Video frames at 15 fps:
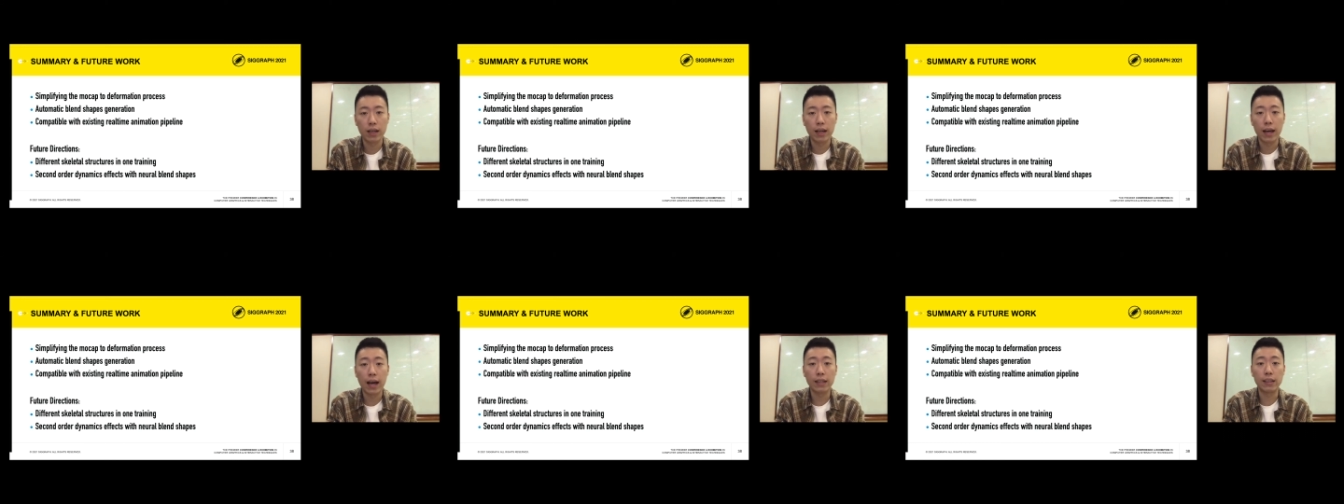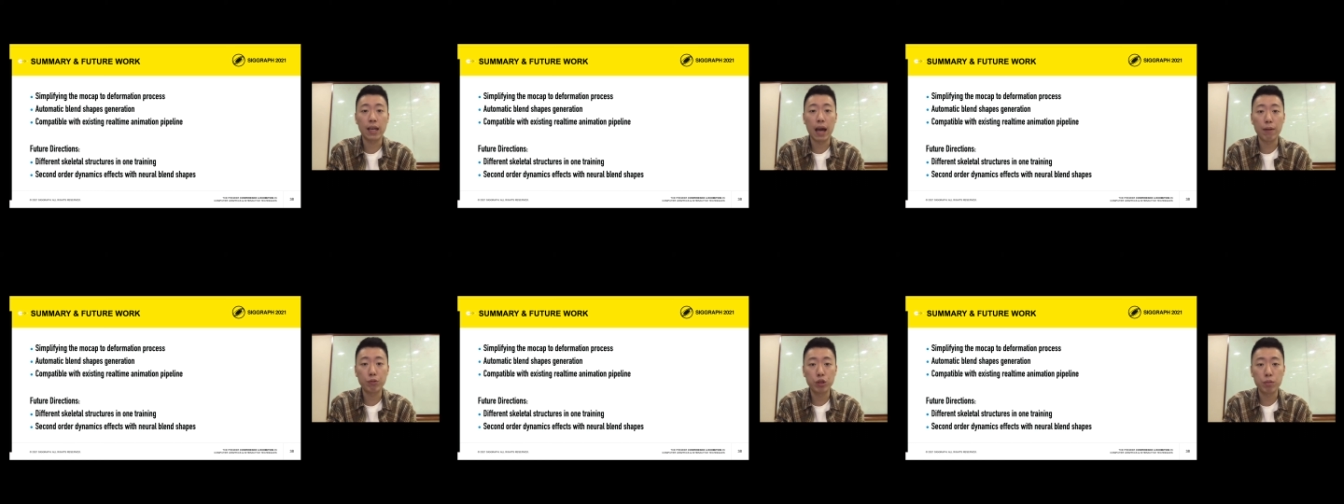and
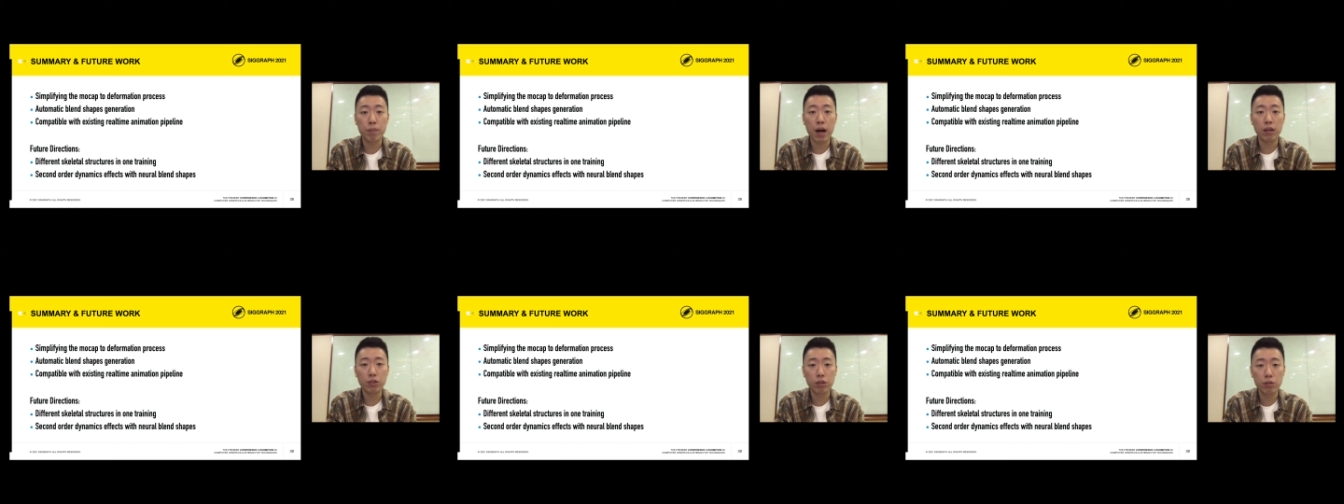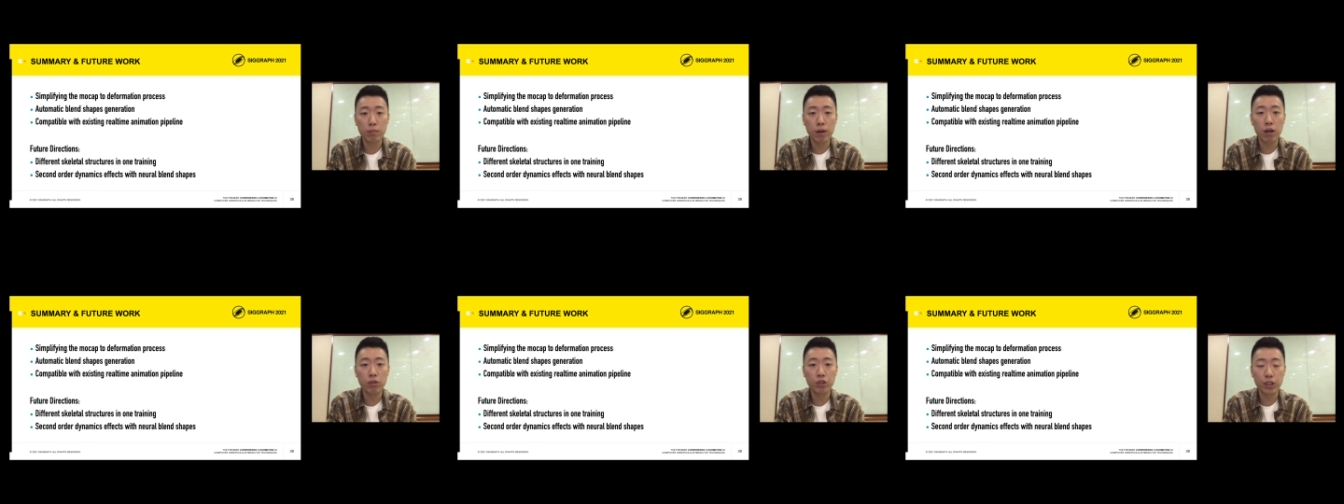capture muscle
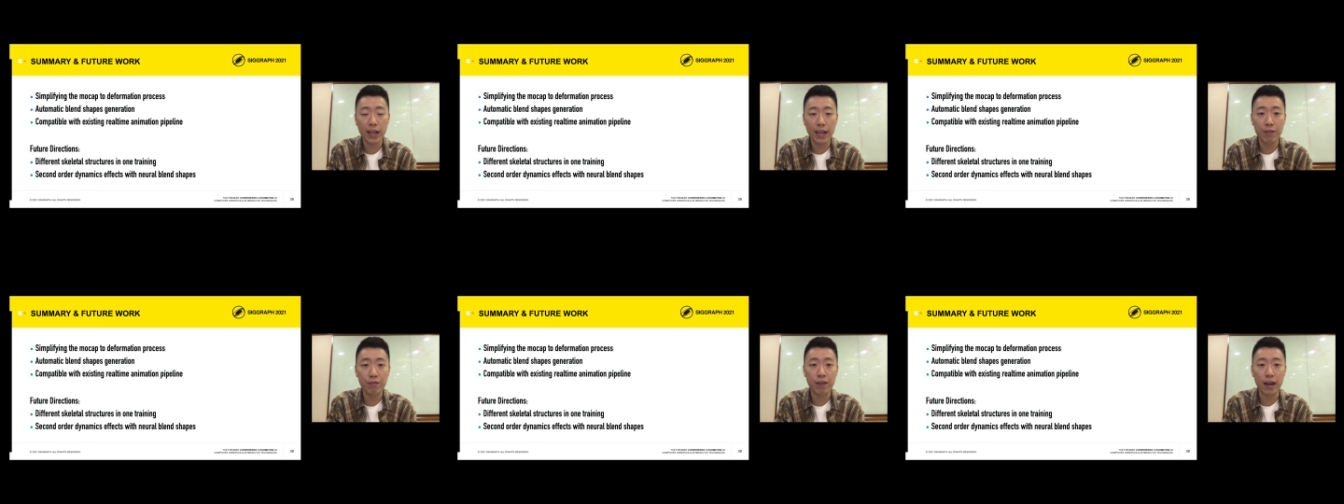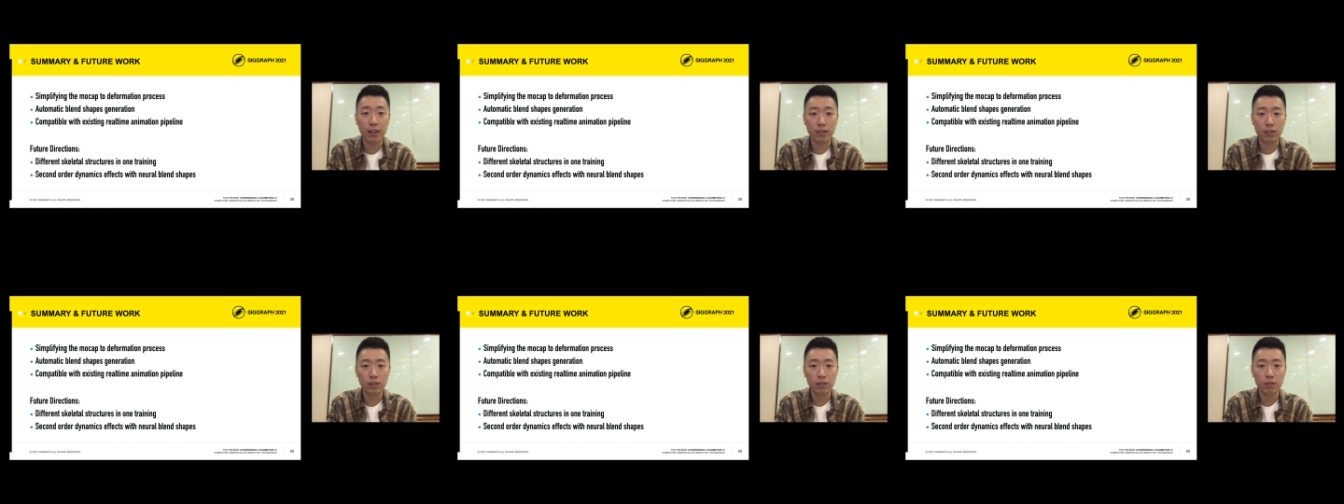bulging
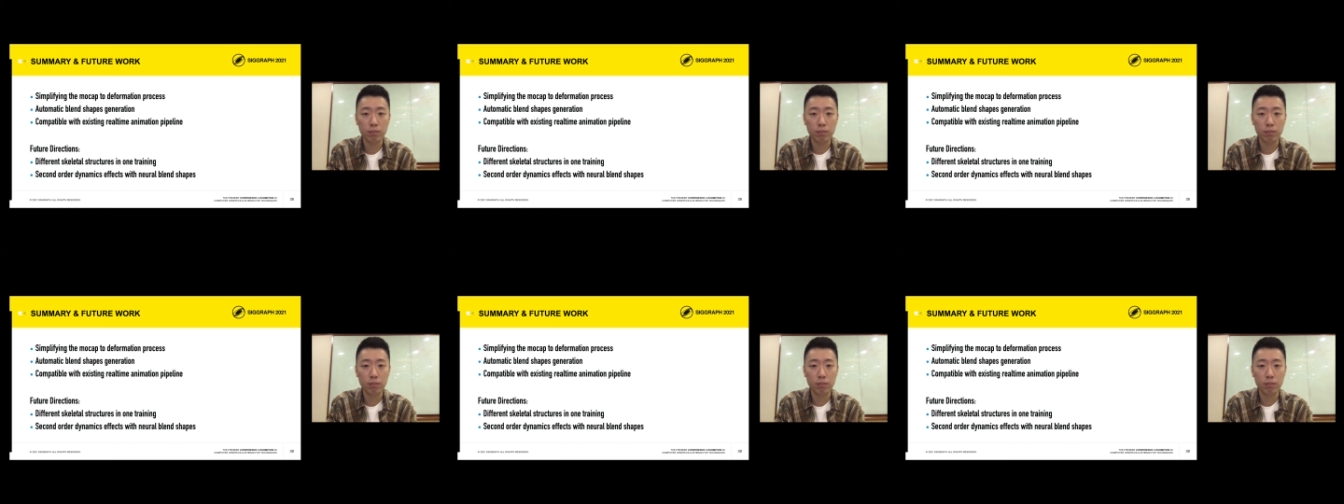effects.